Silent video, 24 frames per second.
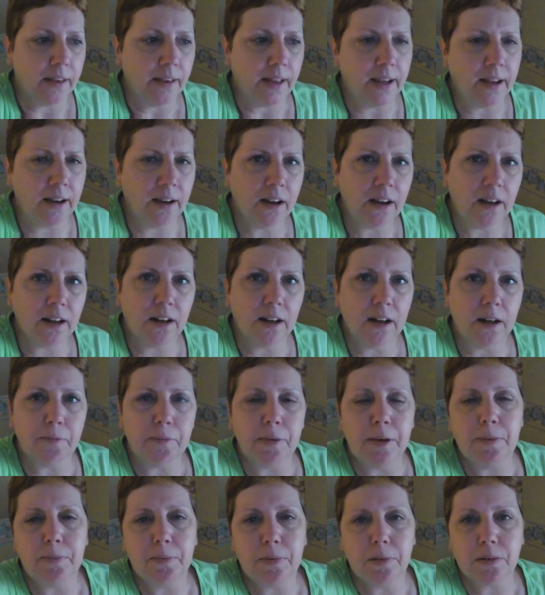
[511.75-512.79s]
cut a lot of
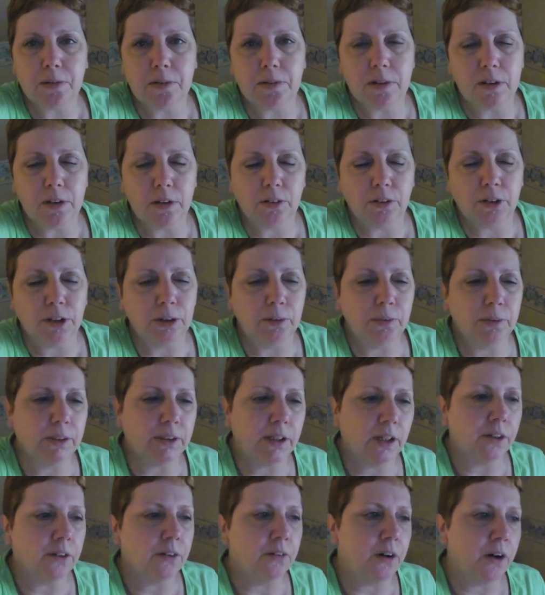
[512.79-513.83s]
people, so she was
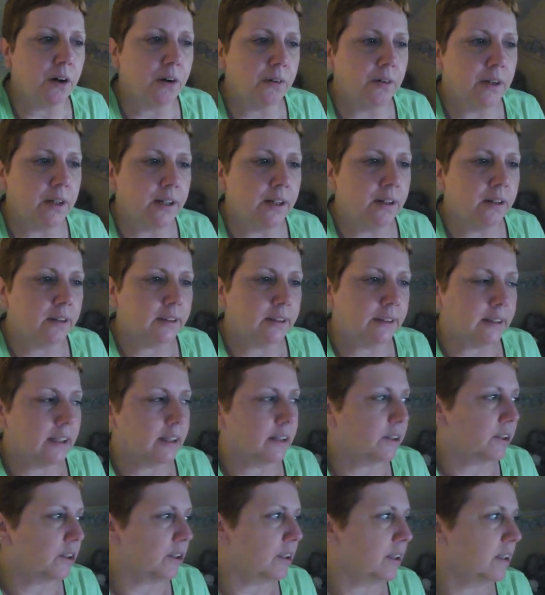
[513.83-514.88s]
on her own in her
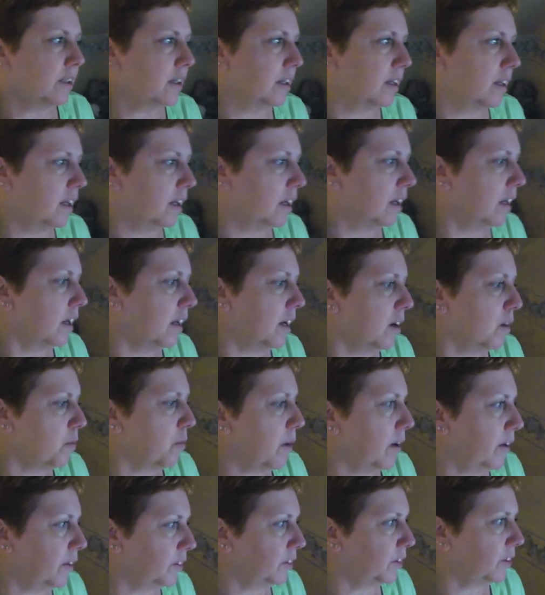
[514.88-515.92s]
section,
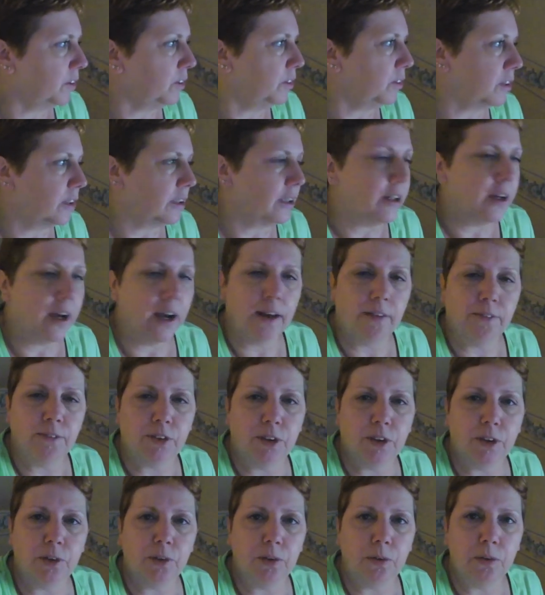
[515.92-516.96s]
whereas usually you have
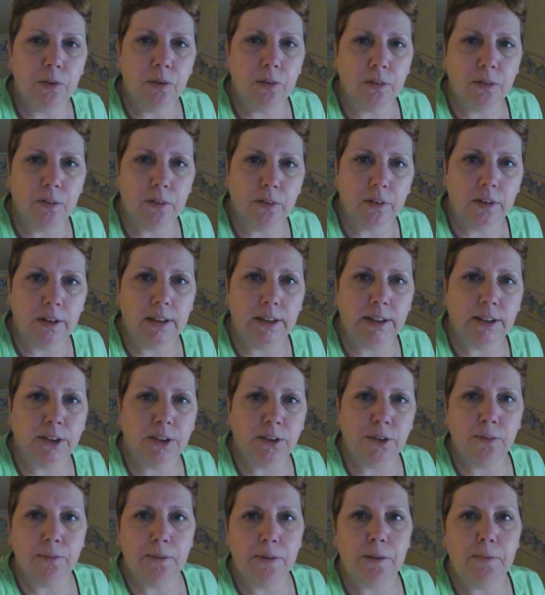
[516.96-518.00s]
at least
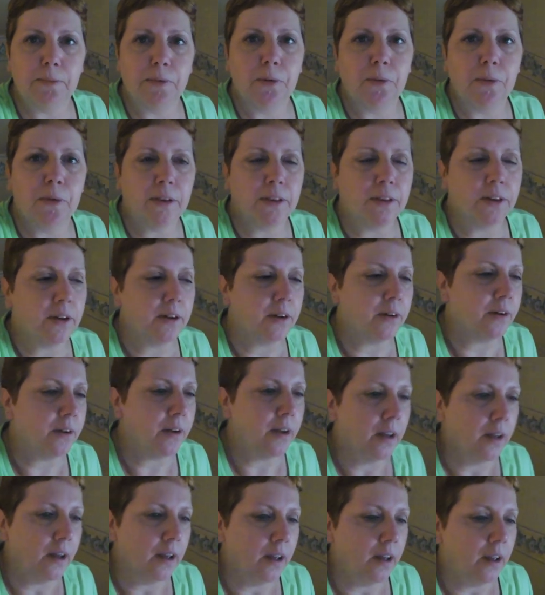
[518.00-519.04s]
two people with you.
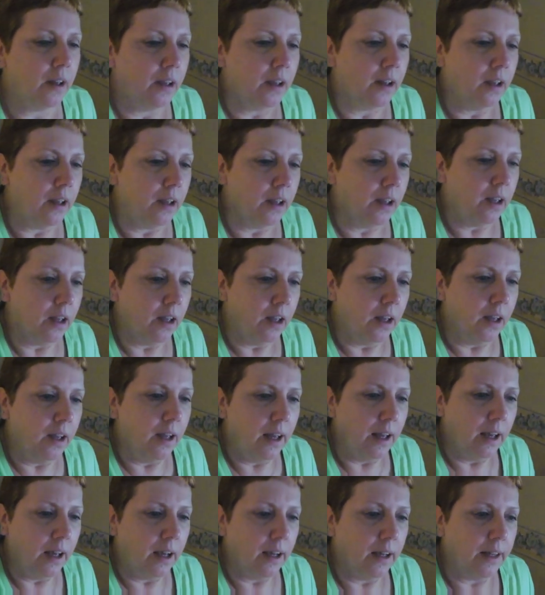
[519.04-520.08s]

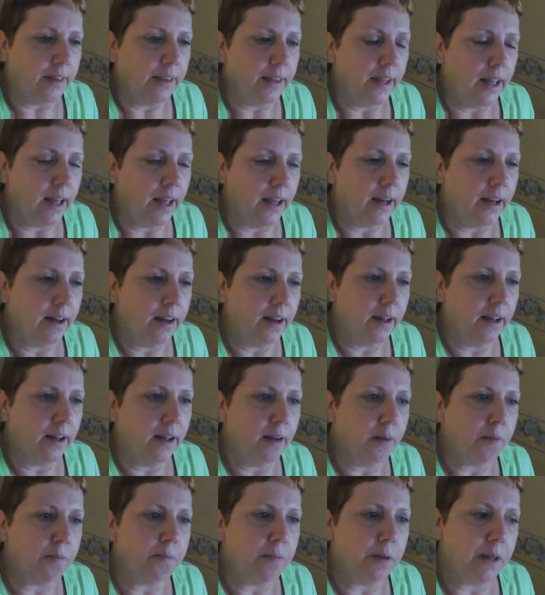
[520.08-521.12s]
And
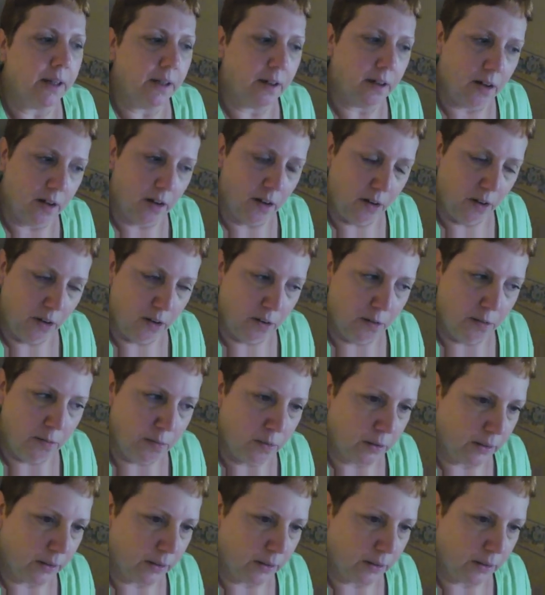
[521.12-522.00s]
then Pete got home. What